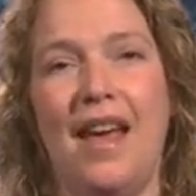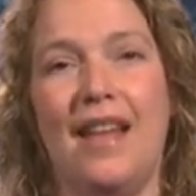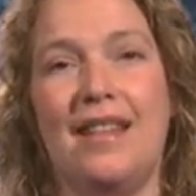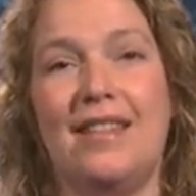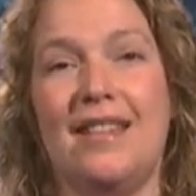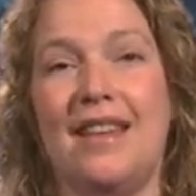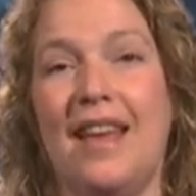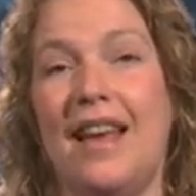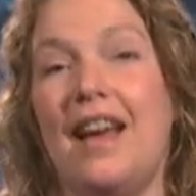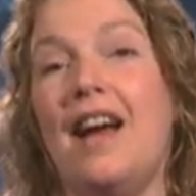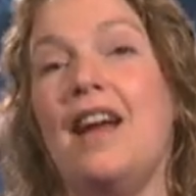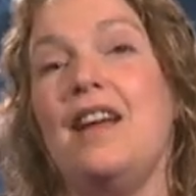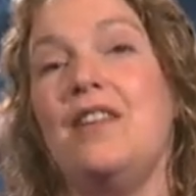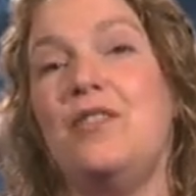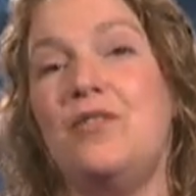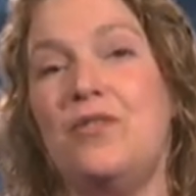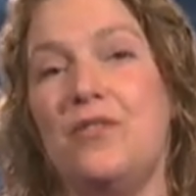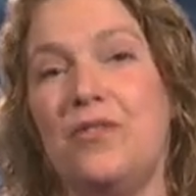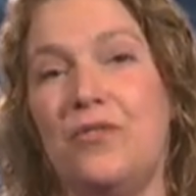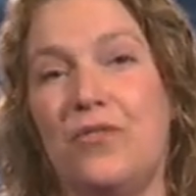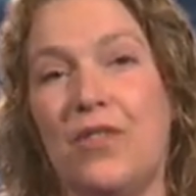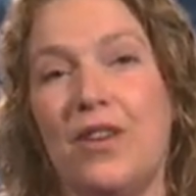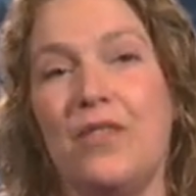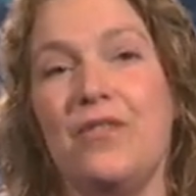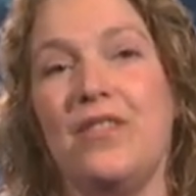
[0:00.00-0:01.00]
It's an
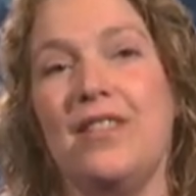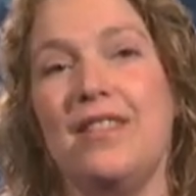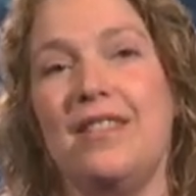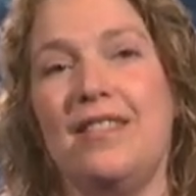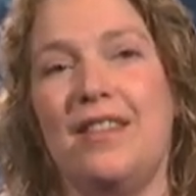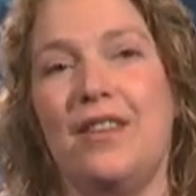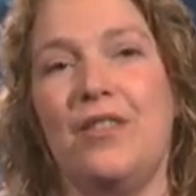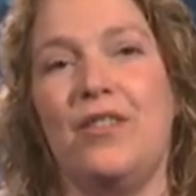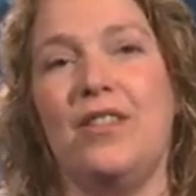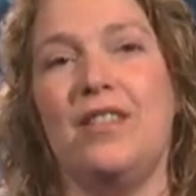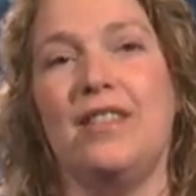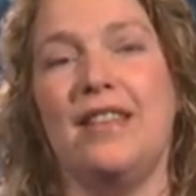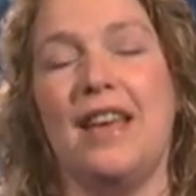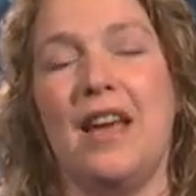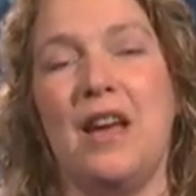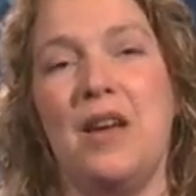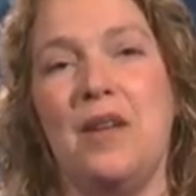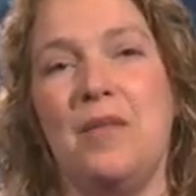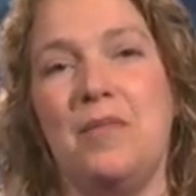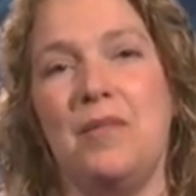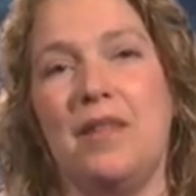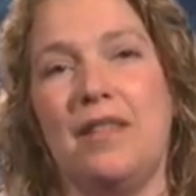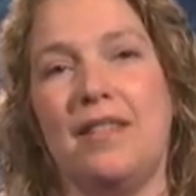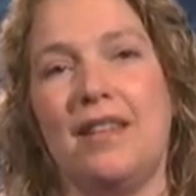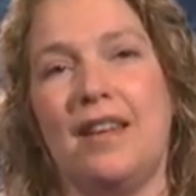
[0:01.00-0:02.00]
AI-driven serious
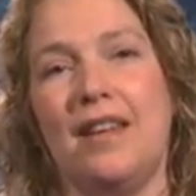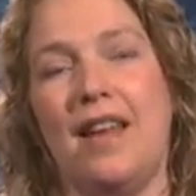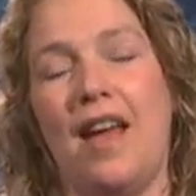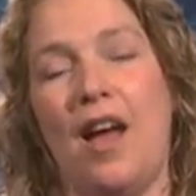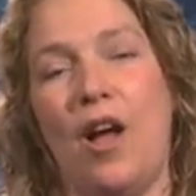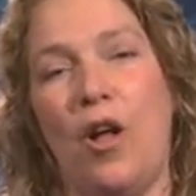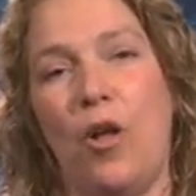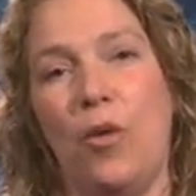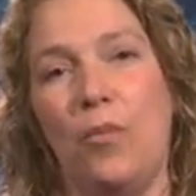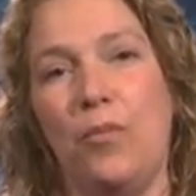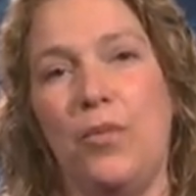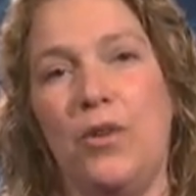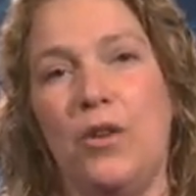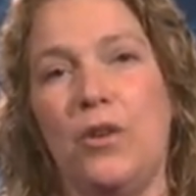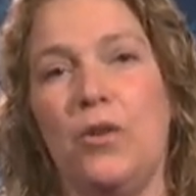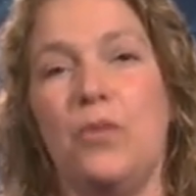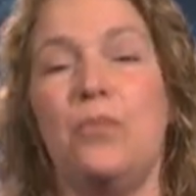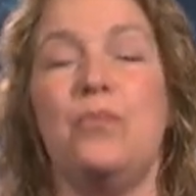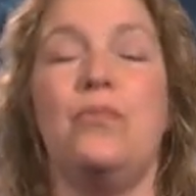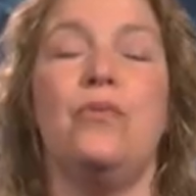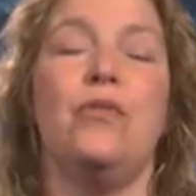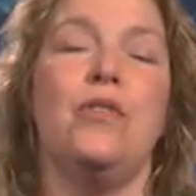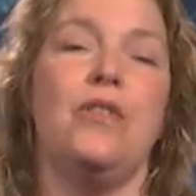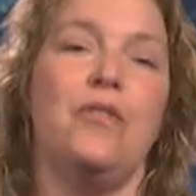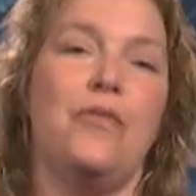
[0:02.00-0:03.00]
game that can help you
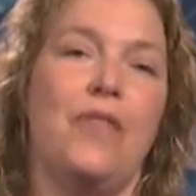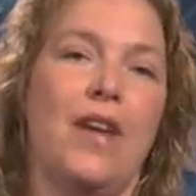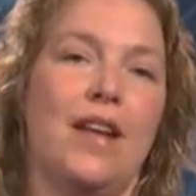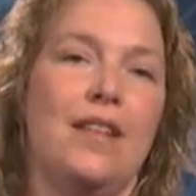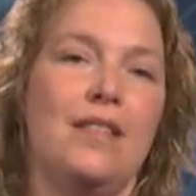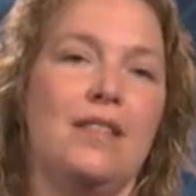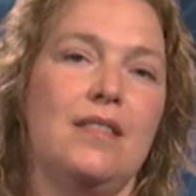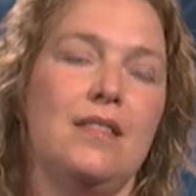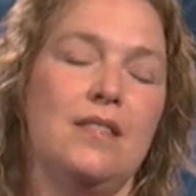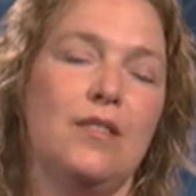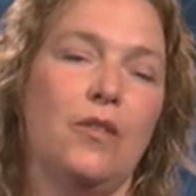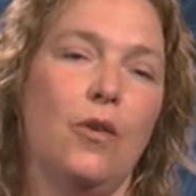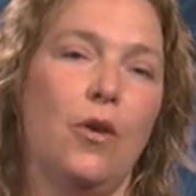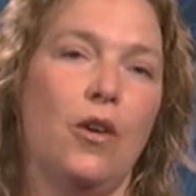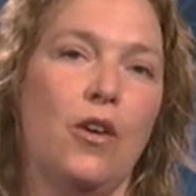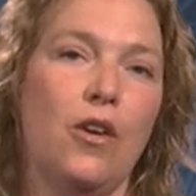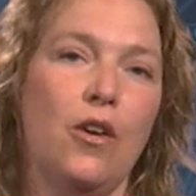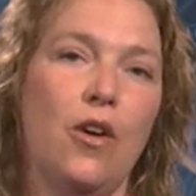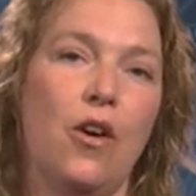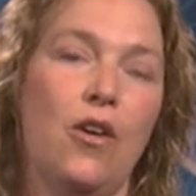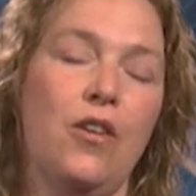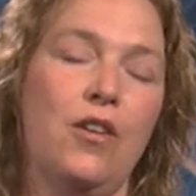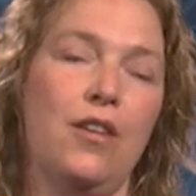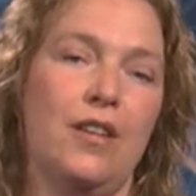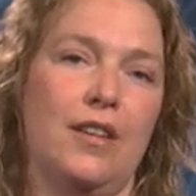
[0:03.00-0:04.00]
prevent or
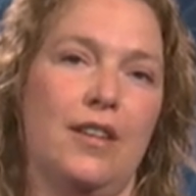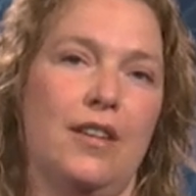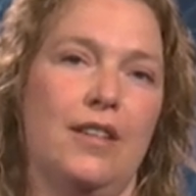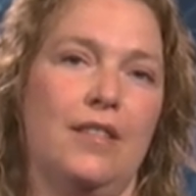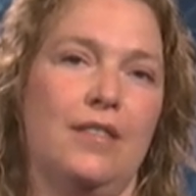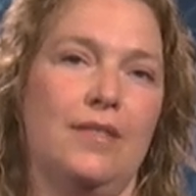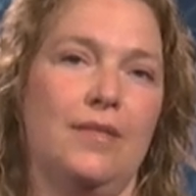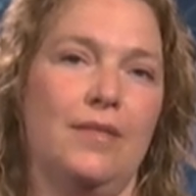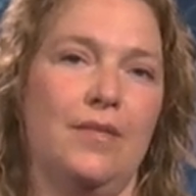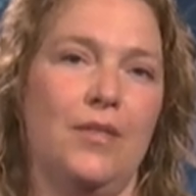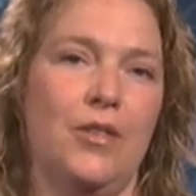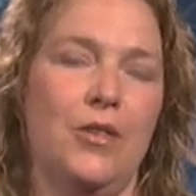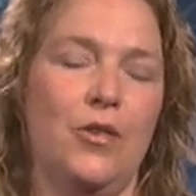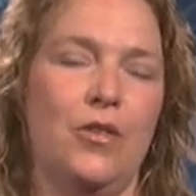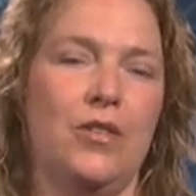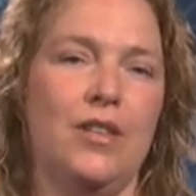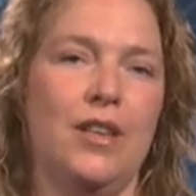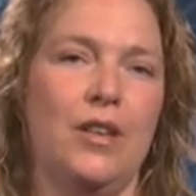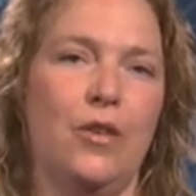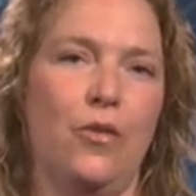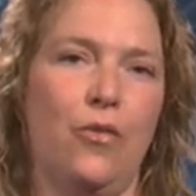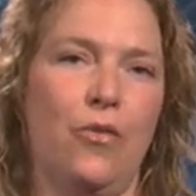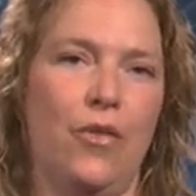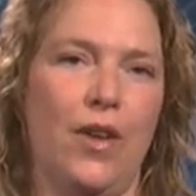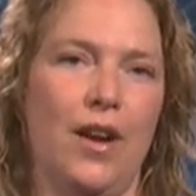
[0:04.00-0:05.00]
conquer your
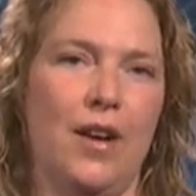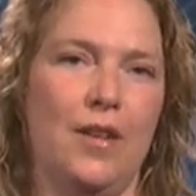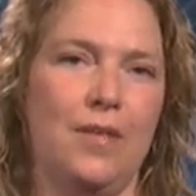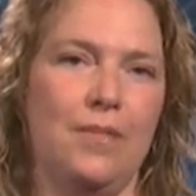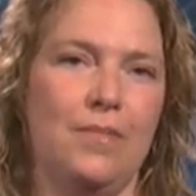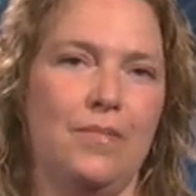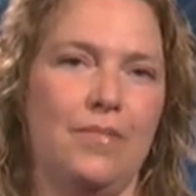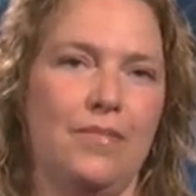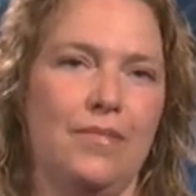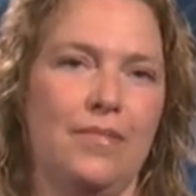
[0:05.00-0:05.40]
needle fear.